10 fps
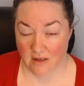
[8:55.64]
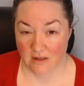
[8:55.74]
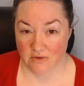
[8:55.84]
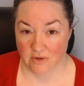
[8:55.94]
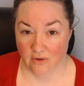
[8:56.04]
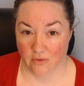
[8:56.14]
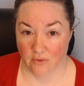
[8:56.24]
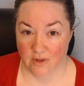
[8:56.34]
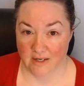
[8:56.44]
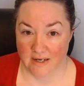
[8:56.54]

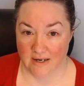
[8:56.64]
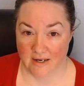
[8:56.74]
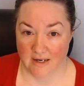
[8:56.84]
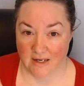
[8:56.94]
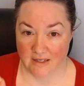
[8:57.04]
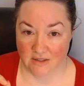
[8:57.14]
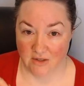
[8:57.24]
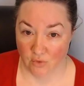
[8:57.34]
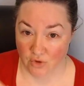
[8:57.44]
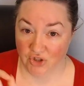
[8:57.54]
So
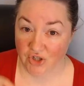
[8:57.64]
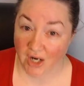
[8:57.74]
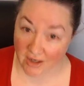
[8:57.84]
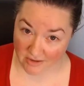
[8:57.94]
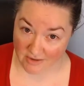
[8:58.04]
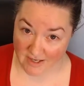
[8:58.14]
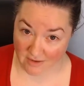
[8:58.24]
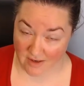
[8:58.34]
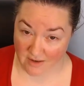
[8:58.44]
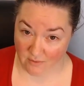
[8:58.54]
don't share your day
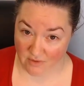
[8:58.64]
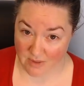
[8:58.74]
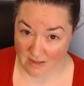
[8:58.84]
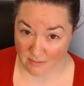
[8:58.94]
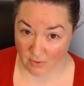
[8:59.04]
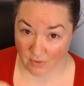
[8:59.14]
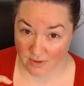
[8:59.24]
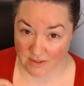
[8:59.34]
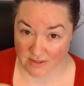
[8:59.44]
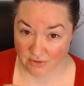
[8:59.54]
rate with people
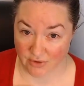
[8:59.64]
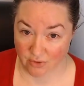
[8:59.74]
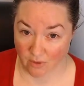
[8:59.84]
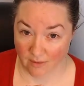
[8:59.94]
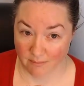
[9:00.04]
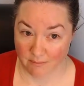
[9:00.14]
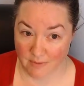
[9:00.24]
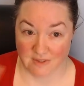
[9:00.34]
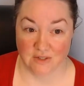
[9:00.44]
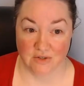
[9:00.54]
until you are
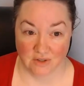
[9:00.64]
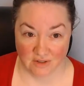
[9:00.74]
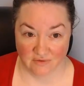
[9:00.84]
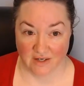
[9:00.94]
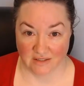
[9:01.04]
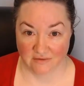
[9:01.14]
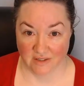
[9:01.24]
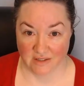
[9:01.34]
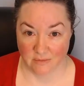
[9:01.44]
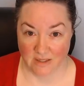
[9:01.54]
positioned
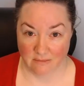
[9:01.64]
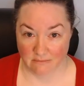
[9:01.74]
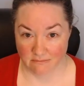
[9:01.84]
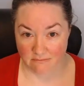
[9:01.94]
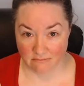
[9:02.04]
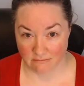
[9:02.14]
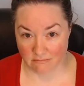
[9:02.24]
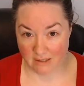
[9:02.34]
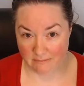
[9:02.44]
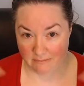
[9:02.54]
effectively to be bought